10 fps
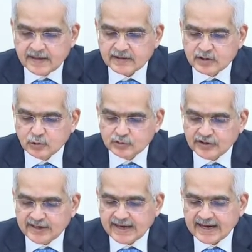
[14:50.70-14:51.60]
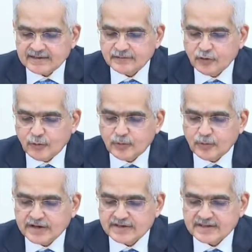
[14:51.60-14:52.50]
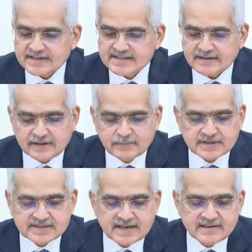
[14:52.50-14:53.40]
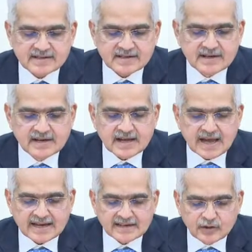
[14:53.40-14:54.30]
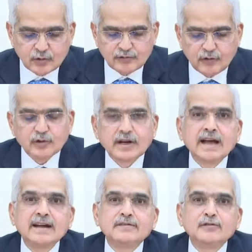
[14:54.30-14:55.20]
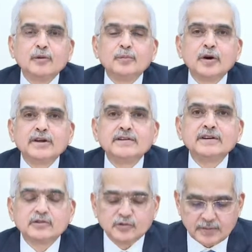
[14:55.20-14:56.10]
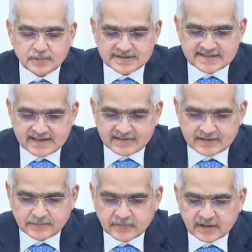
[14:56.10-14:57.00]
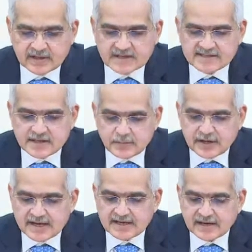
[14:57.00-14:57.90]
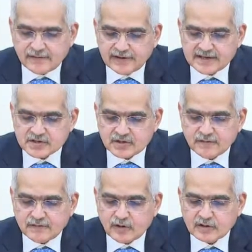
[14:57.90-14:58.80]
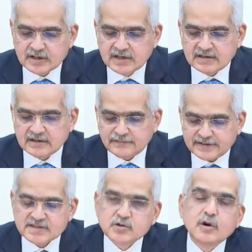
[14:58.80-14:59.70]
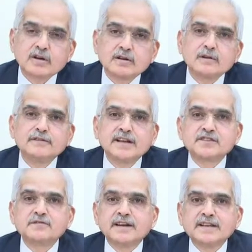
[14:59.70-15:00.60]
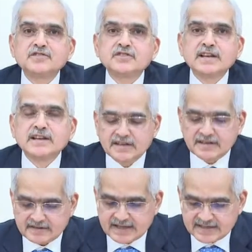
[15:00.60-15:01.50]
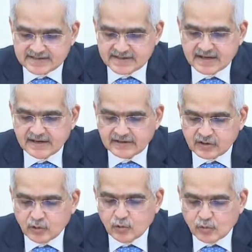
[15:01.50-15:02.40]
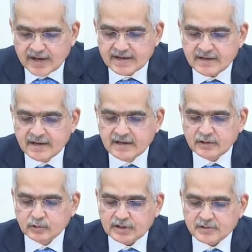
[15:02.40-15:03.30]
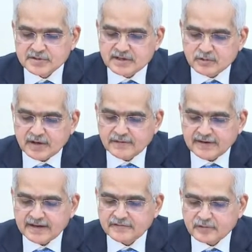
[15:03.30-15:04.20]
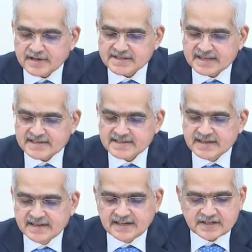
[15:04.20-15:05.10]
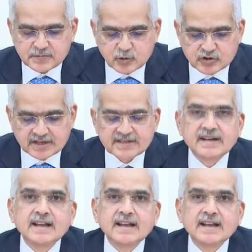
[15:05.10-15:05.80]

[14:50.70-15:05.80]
Q3 at 4.7%, and Q4 at 4.3%. CPI inflation for the first quarter of next financial year, that is Q1 2025-26, is projected